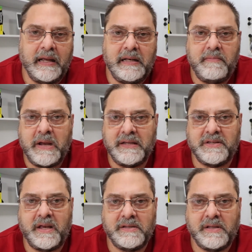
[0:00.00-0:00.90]
didn't make
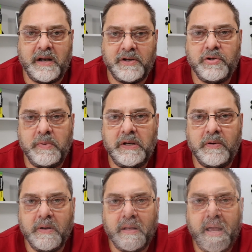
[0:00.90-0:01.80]
sense that I should be
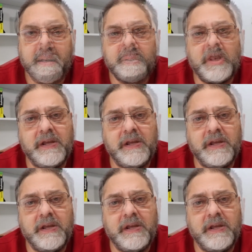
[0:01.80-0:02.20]
doing that.